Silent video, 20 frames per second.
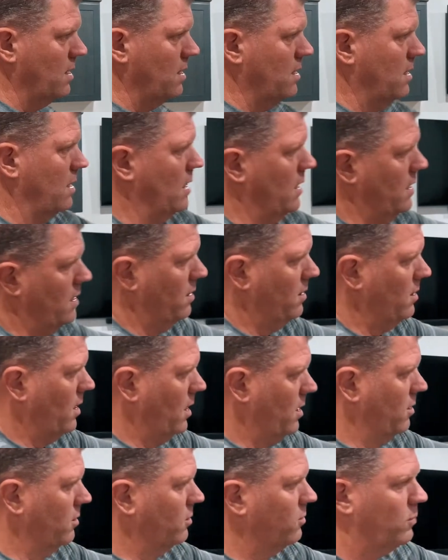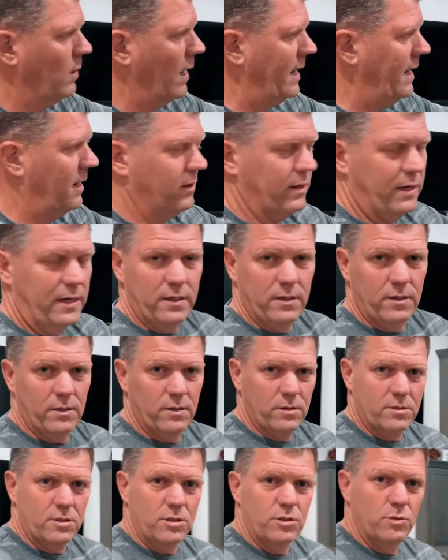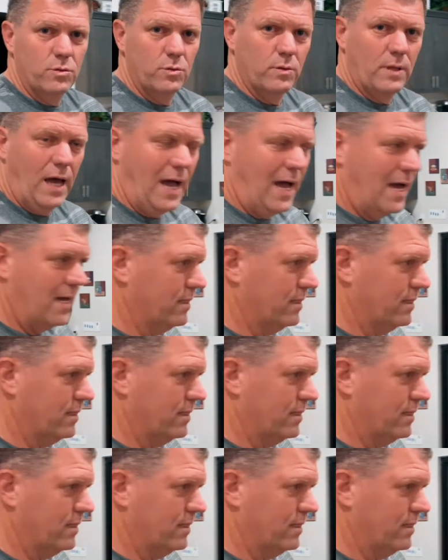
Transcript: and right out here to the hot